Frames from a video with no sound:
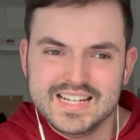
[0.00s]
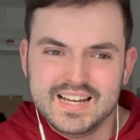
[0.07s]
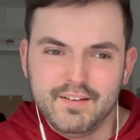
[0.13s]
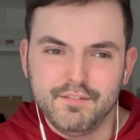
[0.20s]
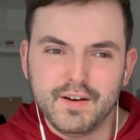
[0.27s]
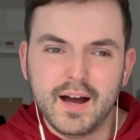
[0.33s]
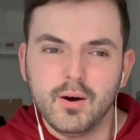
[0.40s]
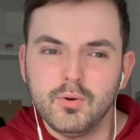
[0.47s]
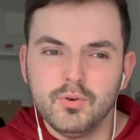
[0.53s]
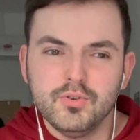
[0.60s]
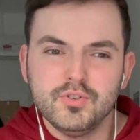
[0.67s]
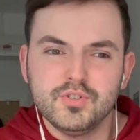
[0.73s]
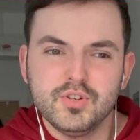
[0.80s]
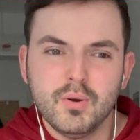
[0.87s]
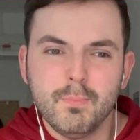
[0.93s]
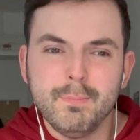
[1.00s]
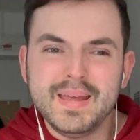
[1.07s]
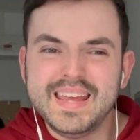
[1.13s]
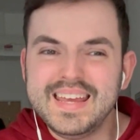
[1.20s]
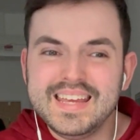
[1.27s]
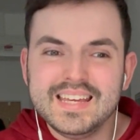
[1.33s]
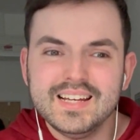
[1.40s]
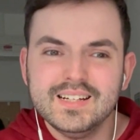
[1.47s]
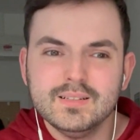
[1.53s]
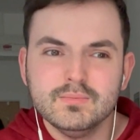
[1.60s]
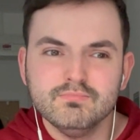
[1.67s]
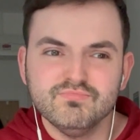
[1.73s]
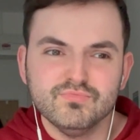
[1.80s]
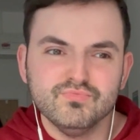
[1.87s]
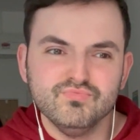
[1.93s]
found me
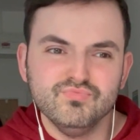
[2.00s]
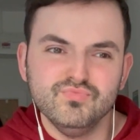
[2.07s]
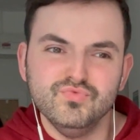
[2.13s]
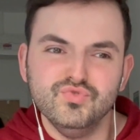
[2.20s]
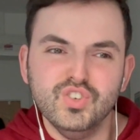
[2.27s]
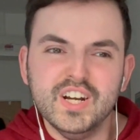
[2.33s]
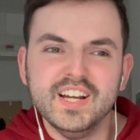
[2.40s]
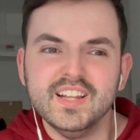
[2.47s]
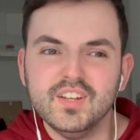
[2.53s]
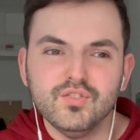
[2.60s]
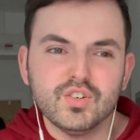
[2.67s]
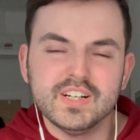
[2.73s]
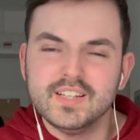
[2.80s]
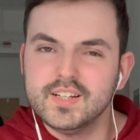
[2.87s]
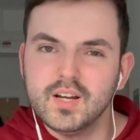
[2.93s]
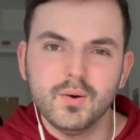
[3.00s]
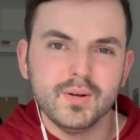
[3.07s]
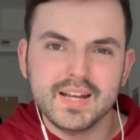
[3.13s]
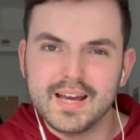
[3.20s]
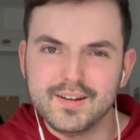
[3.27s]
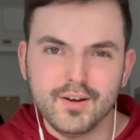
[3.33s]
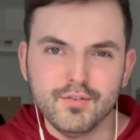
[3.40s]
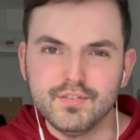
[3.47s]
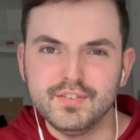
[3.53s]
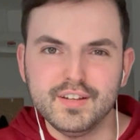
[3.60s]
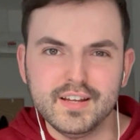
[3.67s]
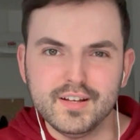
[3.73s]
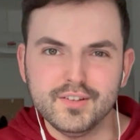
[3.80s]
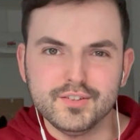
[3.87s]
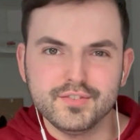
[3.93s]
really, really going head over
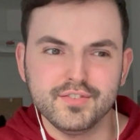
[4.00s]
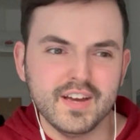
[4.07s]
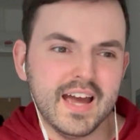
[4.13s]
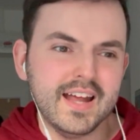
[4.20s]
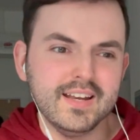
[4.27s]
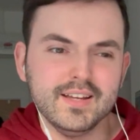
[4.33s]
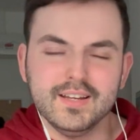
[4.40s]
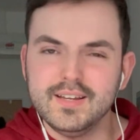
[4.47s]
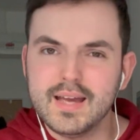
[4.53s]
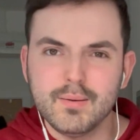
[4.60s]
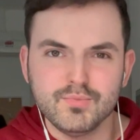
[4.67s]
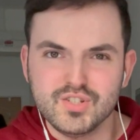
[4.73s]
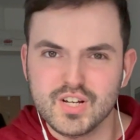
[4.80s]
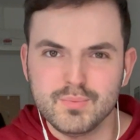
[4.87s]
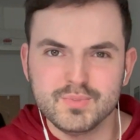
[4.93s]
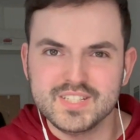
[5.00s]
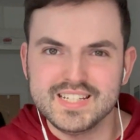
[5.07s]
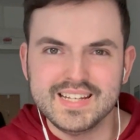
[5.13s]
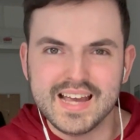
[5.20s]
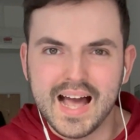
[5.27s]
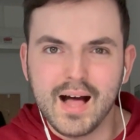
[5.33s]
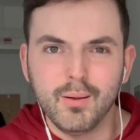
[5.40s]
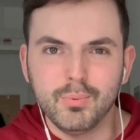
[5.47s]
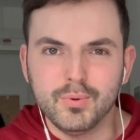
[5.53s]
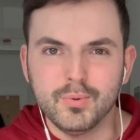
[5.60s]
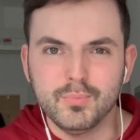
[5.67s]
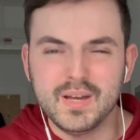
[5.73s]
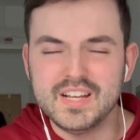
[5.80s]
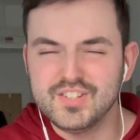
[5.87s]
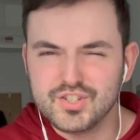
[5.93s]
heels for any MGMT
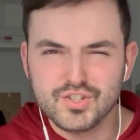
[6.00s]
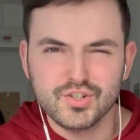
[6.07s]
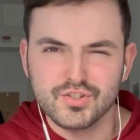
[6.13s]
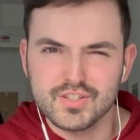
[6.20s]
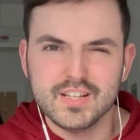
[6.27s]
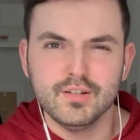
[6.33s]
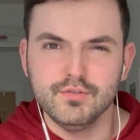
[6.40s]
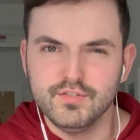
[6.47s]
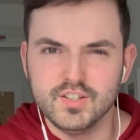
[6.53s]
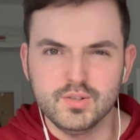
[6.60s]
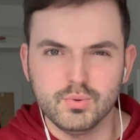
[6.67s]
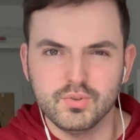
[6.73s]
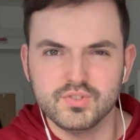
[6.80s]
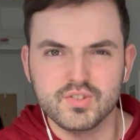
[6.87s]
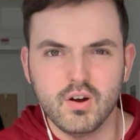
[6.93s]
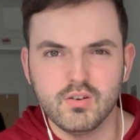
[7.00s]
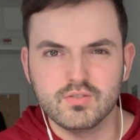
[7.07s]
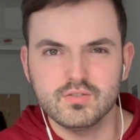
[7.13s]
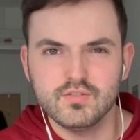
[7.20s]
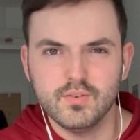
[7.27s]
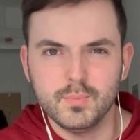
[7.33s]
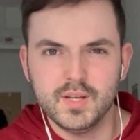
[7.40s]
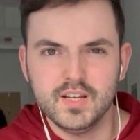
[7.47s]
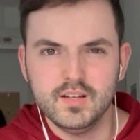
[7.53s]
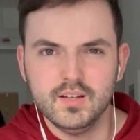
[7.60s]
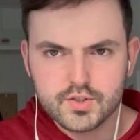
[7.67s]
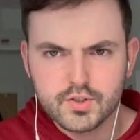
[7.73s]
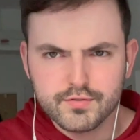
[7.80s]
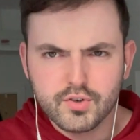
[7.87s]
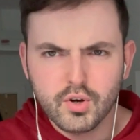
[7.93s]
album. It's just individual songs for me.
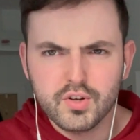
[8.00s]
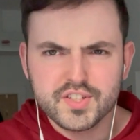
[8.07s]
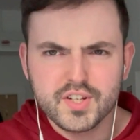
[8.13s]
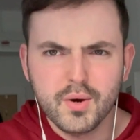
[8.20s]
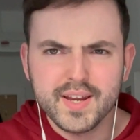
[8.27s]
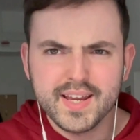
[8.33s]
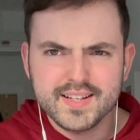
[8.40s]
So of course, going